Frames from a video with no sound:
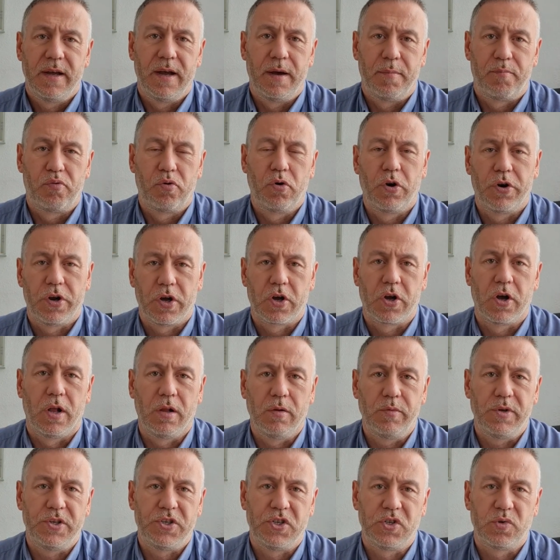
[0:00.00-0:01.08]
uh,
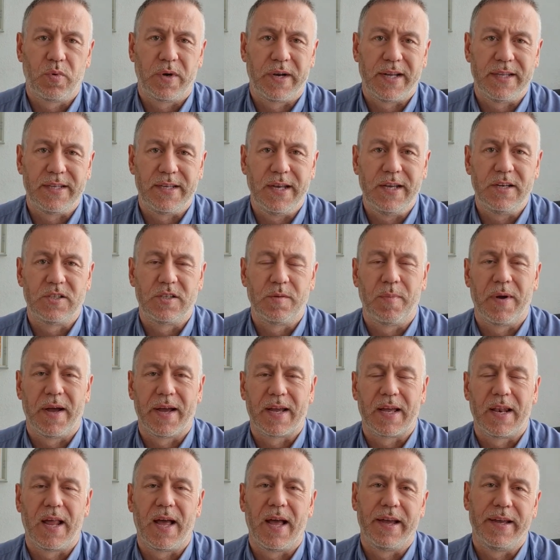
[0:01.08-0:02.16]
protocol, which is what I teach to my
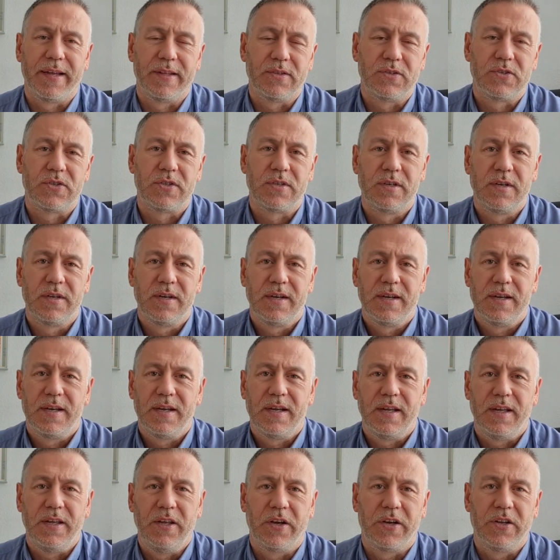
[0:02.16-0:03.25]
clients,
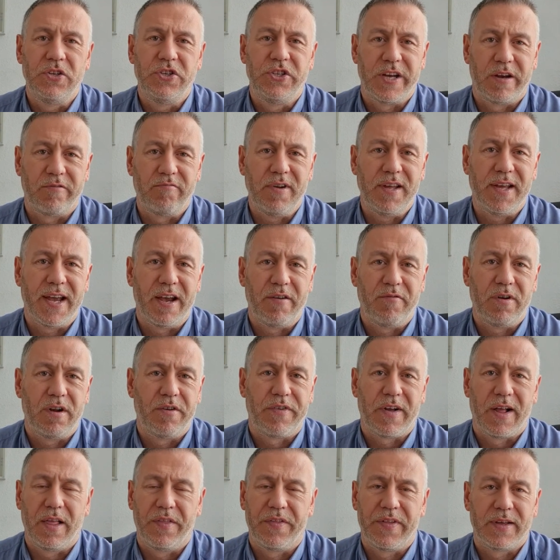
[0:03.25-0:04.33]
you can generally get rid
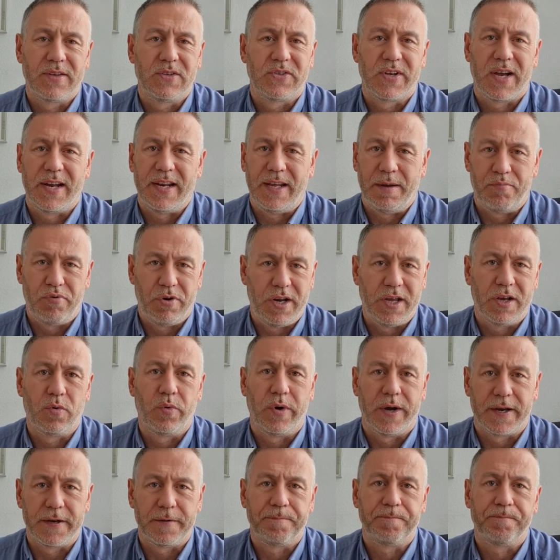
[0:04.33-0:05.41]
of health anxiety pretty
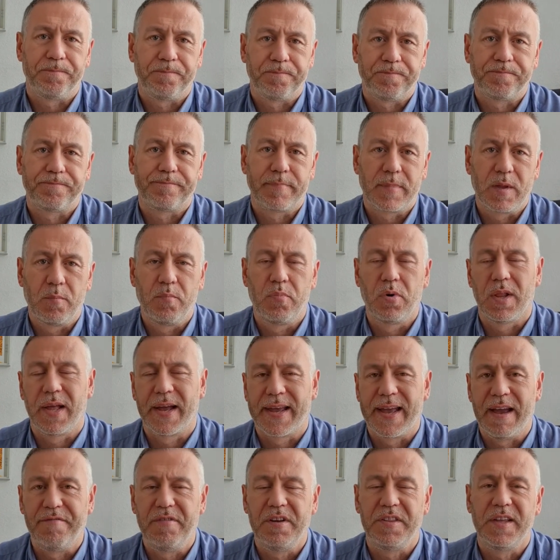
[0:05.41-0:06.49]
quick. But
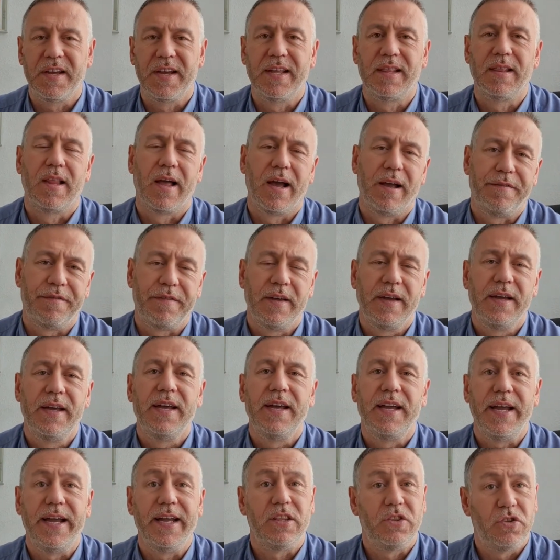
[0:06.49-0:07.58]
like everything in life,
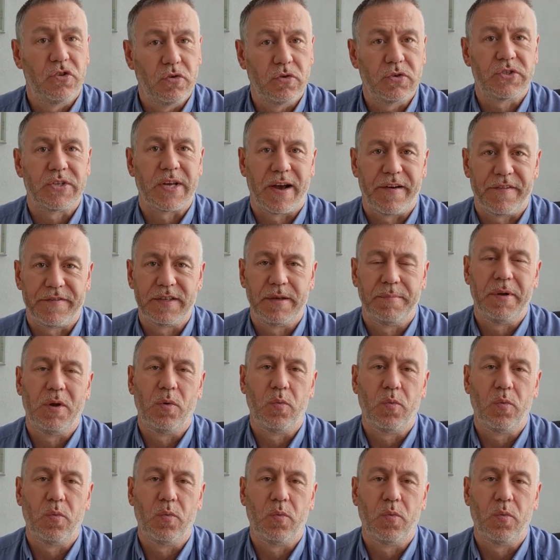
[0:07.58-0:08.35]
it does have to